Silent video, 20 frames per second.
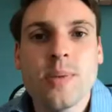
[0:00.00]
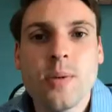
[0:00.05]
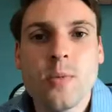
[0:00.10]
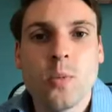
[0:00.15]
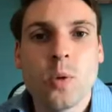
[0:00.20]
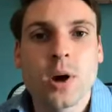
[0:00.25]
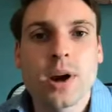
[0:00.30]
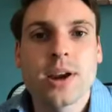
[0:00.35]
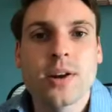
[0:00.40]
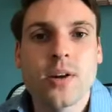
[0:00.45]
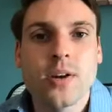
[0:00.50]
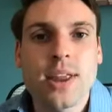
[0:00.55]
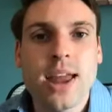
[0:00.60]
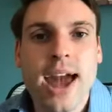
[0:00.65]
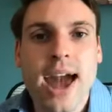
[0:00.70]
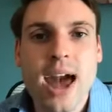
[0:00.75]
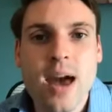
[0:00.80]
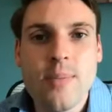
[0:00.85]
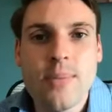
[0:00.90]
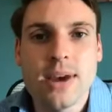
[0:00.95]
already been working on
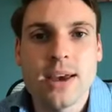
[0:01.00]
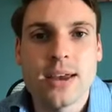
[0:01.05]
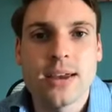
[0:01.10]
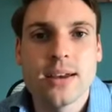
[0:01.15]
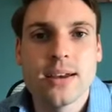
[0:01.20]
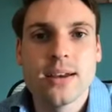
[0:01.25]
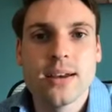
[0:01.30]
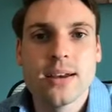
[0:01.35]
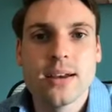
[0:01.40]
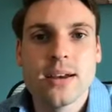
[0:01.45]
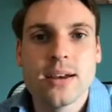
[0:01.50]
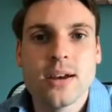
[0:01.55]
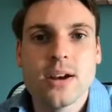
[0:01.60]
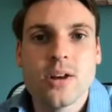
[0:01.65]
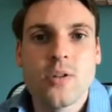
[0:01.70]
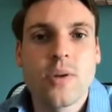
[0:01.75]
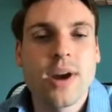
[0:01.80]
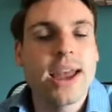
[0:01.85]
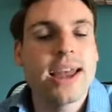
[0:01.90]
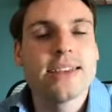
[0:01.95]
the habit,
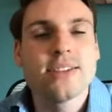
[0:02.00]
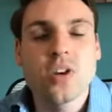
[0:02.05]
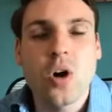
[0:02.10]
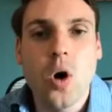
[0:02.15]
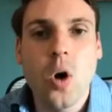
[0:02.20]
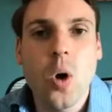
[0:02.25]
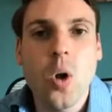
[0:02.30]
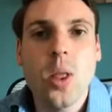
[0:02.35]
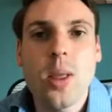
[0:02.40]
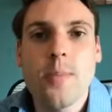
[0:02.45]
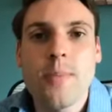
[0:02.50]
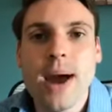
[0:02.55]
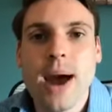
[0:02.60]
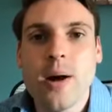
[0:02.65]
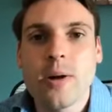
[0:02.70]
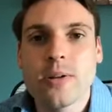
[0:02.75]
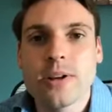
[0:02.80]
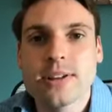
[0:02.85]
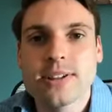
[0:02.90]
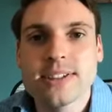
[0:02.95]
right? It's all
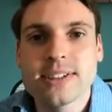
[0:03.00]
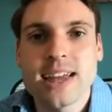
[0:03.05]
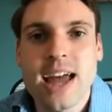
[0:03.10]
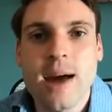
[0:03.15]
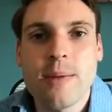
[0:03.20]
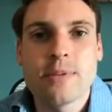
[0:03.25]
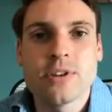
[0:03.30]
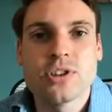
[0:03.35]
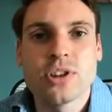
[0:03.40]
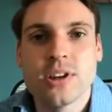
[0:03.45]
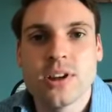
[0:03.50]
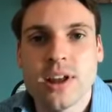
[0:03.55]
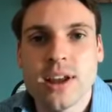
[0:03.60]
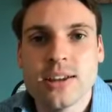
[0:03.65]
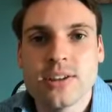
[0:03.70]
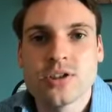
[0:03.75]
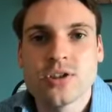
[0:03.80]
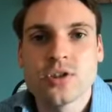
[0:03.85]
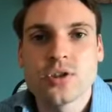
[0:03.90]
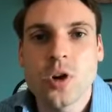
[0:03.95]
about
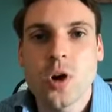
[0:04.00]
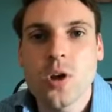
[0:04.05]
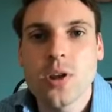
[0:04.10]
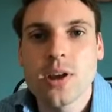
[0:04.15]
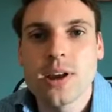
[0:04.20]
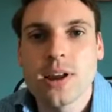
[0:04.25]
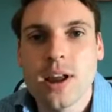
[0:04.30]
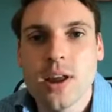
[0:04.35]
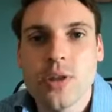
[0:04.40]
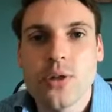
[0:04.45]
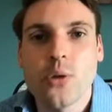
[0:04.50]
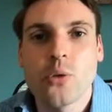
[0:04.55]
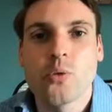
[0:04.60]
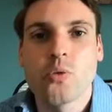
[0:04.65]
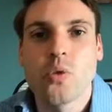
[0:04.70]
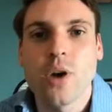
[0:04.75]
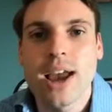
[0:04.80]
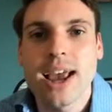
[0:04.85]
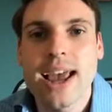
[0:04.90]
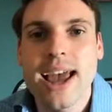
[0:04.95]
establishing, installing the
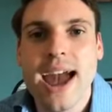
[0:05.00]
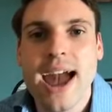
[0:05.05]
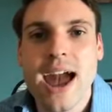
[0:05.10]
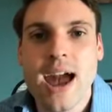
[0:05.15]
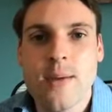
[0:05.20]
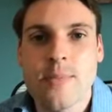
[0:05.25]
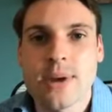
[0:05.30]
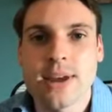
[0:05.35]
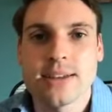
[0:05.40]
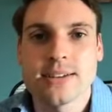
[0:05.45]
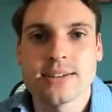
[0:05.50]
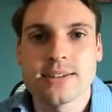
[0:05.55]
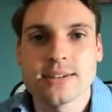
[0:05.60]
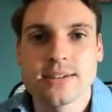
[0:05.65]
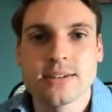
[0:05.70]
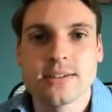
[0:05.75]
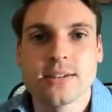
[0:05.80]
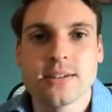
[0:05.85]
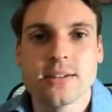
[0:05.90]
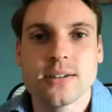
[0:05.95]
right
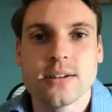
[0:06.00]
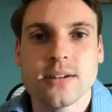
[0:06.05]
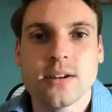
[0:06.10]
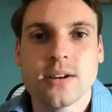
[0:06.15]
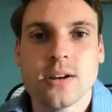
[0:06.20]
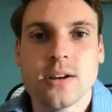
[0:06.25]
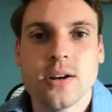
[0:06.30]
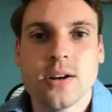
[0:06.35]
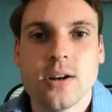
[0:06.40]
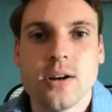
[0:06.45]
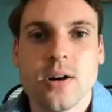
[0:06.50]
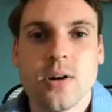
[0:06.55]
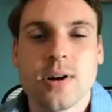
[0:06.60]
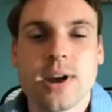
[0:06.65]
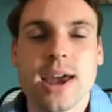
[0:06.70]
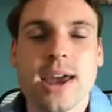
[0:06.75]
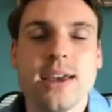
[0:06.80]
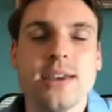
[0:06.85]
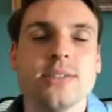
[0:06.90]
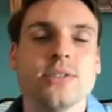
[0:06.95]
habits.
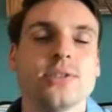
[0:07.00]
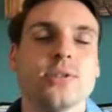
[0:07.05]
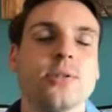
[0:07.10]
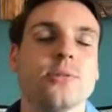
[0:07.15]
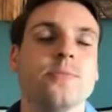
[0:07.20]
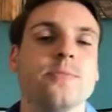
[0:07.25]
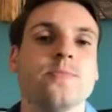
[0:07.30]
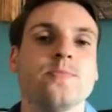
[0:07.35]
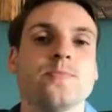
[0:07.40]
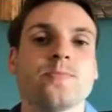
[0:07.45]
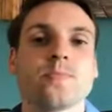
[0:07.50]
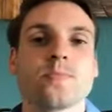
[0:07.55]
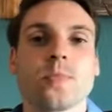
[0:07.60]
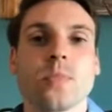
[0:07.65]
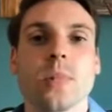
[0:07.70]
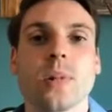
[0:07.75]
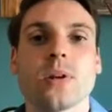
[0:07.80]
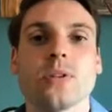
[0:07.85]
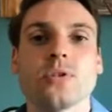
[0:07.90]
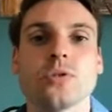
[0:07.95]
Okay. So
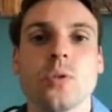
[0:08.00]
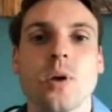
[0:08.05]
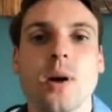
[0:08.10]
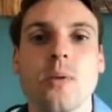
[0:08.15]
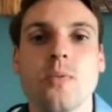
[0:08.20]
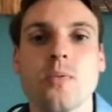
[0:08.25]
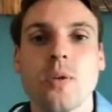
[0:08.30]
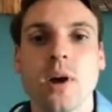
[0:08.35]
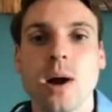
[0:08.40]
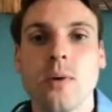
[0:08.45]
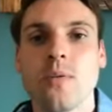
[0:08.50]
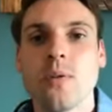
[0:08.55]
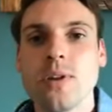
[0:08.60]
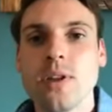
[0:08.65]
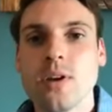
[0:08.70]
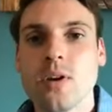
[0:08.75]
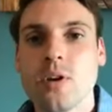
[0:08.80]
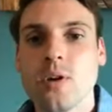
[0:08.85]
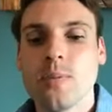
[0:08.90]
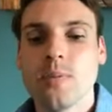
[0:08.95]
I
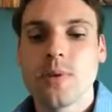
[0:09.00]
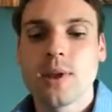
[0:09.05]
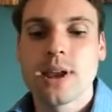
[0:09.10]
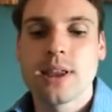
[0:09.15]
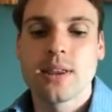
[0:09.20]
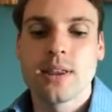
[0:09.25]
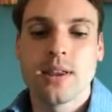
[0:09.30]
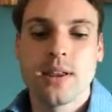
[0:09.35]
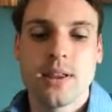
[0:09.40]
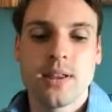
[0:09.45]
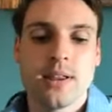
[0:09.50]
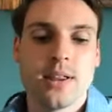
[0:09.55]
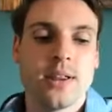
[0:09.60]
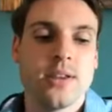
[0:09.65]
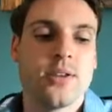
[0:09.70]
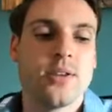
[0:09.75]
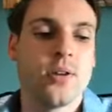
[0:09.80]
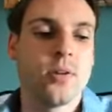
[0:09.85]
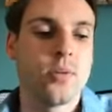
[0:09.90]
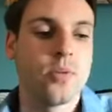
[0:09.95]
really hope,
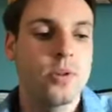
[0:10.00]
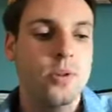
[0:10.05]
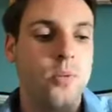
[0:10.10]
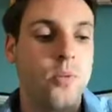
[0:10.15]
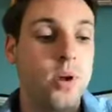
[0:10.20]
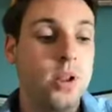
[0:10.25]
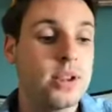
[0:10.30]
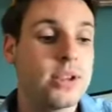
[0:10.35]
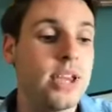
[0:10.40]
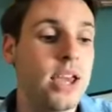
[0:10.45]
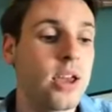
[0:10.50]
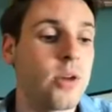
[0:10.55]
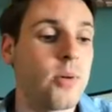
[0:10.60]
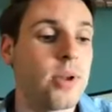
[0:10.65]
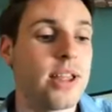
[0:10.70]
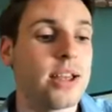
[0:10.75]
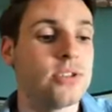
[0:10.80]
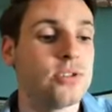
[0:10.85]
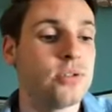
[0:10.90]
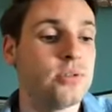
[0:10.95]
the one
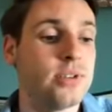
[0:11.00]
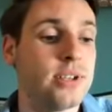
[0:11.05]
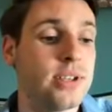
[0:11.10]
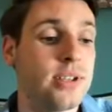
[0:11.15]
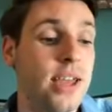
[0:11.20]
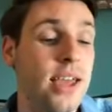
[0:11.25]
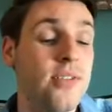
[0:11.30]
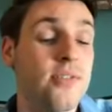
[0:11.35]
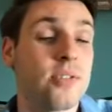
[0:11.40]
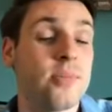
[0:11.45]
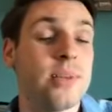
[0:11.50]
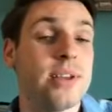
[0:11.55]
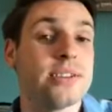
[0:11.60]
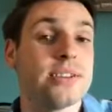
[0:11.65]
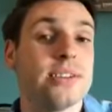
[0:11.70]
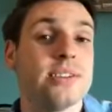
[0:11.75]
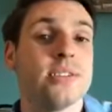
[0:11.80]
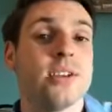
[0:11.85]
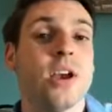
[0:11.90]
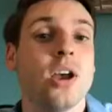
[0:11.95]
takeaway that you take from
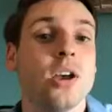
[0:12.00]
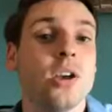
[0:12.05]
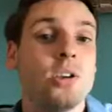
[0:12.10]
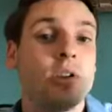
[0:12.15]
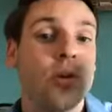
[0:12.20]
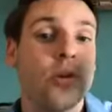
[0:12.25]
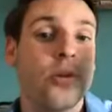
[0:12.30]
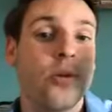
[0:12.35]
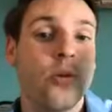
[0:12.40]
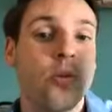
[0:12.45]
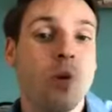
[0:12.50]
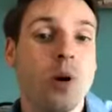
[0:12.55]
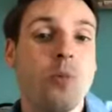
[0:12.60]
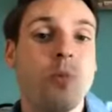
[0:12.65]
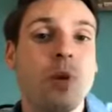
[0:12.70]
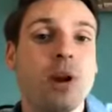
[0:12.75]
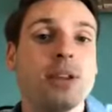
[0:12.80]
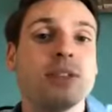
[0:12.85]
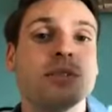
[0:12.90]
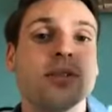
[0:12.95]
this is, the
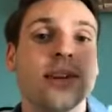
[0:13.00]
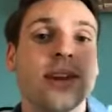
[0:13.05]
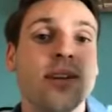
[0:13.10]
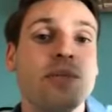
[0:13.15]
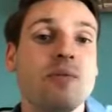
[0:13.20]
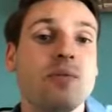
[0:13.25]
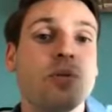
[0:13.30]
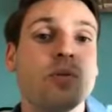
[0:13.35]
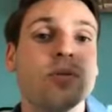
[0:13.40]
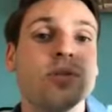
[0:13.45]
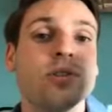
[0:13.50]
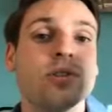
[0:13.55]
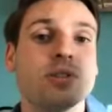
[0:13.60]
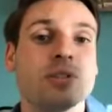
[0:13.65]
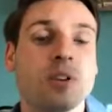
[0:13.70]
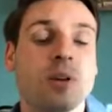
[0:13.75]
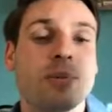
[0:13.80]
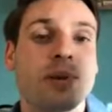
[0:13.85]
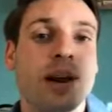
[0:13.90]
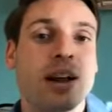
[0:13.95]
one way to influence
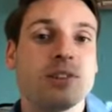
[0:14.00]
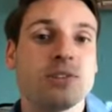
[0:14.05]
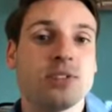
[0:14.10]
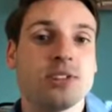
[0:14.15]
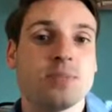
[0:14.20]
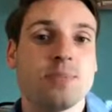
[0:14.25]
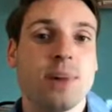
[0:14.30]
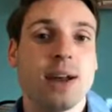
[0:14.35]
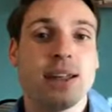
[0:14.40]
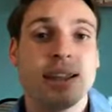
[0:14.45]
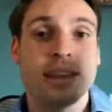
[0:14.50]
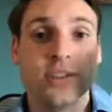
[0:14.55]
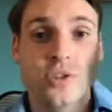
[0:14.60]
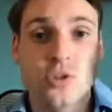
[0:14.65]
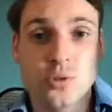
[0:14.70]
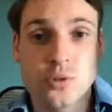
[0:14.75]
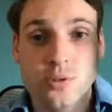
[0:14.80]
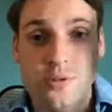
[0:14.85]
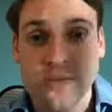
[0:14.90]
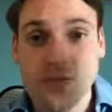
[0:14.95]
your subconscious mind
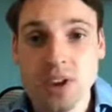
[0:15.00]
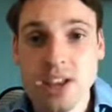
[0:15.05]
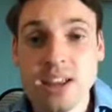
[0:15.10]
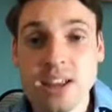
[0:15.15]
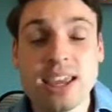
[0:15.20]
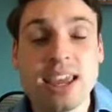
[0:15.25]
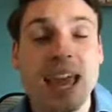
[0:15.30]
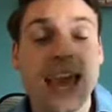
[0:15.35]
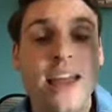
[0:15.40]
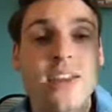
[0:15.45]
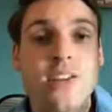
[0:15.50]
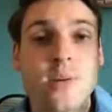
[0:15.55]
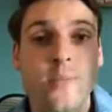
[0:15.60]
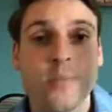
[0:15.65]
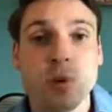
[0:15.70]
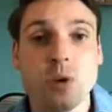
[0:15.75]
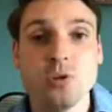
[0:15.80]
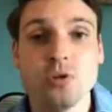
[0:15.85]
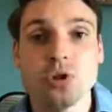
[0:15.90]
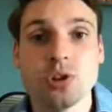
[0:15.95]
is through feeling and
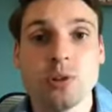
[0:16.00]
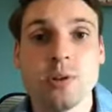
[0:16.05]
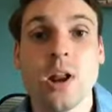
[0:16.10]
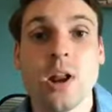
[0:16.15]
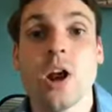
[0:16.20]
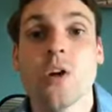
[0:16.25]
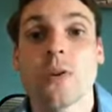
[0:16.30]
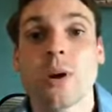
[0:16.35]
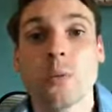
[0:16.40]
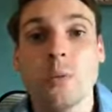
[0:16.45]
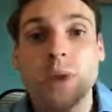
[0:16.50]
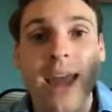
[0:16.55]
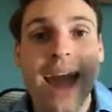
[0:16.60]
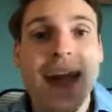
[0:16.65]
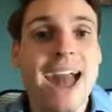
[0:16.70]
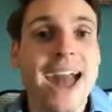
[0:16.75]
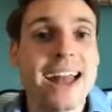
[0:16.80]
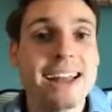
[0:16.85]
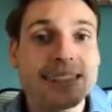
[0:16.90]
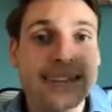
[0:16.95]
emotion, right?
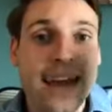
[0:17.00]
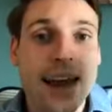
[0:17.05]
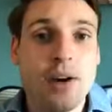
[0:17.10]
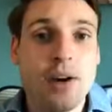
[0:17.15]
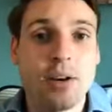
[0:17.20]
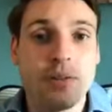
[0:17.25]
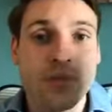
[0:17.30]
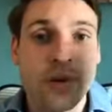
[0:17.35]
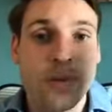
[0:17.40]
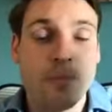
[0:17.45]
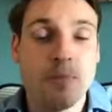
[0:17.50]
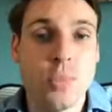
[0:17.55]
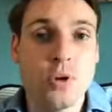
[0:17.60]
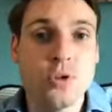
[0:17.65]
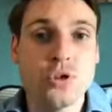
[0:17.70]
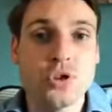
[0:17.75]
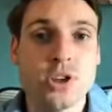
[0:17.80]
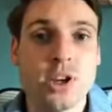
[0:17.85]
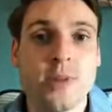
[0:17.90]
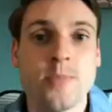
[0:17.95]
We act out of
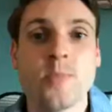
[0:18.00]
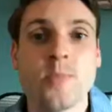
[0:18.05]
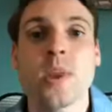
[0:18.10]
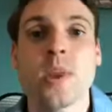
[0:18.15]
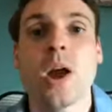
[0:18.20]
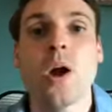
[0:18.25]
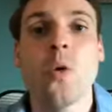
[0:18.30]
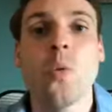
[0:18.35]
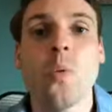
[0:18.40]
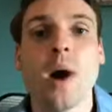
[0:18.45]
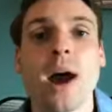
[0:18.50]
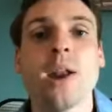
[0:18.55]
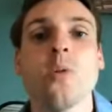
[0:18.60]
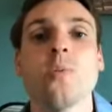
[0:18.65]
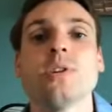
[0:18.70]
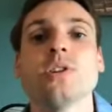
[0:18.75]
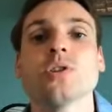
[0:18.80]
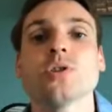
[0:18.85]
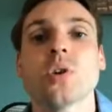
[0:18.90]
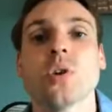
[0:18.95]
emotion. Why
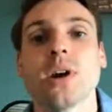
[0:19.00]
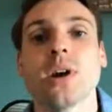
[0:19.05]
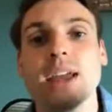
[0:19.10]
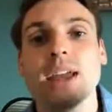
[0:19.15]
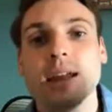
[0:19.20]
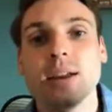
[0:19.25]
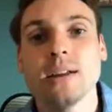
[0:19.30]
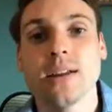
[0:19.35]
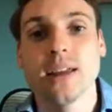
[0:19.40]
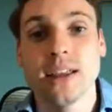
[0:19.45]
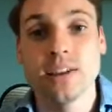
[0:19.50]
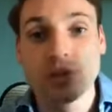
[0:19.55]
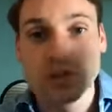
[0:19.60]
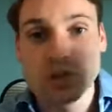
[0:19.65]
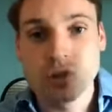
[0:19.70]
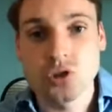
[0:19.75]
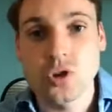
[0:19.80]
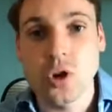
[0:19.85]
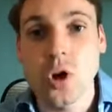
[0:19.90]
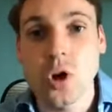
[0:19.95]
don't we start
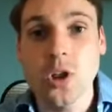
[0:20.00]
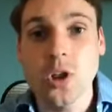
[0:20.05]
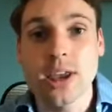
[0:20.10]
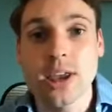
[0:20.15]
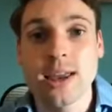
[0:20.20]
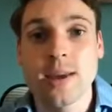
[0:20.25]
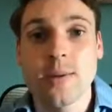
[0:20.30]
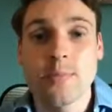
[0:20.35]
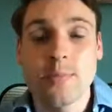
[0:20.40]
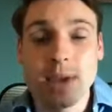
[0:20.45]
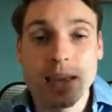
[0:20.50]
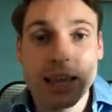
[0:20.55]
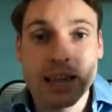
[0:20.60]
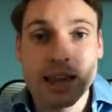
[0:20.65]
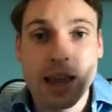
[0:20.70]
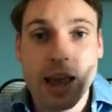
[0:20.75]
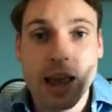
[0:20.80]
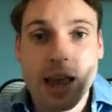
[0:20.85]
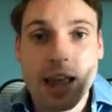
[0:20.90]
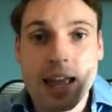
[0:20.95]
installing,
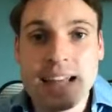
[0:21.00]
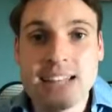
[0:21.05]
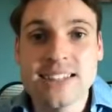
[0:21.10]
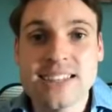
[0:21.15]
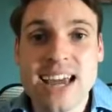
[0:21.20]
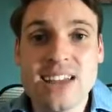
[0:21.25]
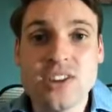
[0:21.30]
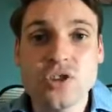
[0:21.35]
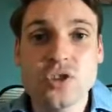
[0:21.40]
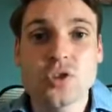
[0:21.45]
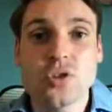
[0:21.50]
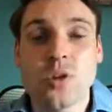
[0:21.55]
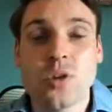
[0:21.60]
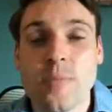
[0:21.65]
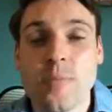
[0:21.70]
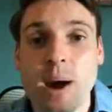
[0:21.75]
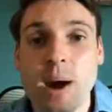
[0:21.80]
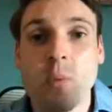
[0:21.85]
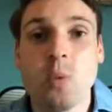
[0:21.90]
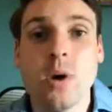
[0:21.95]
being
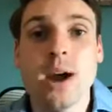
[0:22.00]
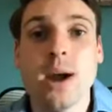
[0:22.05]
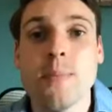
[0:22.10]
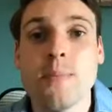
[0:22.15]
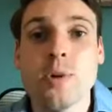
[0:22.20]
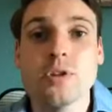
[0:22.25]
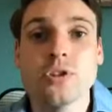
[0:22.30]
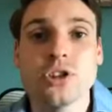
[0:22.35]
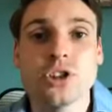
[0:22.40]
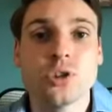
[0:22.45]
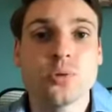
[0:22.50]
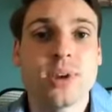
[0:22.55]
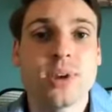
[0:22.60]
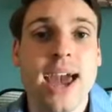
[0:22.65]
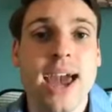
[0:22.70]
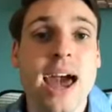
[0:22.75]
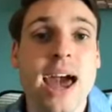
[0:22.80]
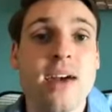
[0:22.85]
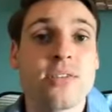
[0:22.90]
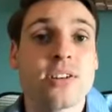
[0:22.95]
intentional about what emotions
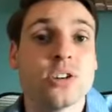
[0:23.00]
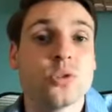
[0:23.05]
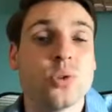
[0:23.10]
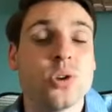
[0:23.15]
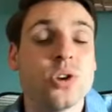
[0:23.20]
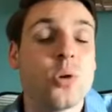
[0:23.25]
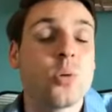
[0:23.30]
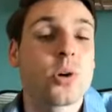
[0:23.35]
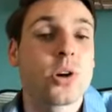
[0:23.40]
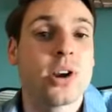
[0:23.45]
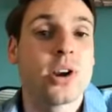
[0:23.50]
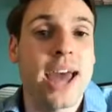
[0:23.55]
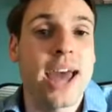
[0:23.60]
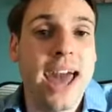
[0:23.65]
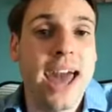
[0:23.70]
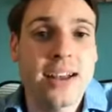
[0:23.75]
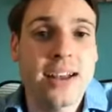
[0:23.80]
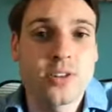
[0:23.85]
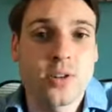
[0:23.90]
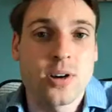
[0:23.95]
we have because we know we're going
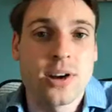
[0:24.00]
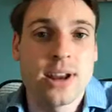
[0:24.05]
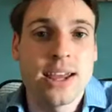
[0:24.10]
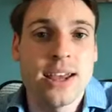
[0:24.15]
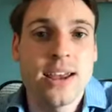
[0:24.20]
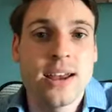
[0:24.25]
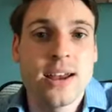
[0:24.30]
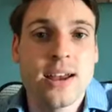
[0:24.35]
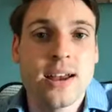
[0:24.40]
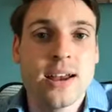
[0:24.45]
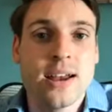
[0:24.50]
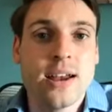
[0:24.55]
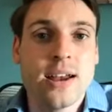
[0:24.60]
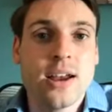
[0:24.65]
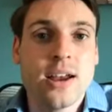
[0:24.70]
to act on it,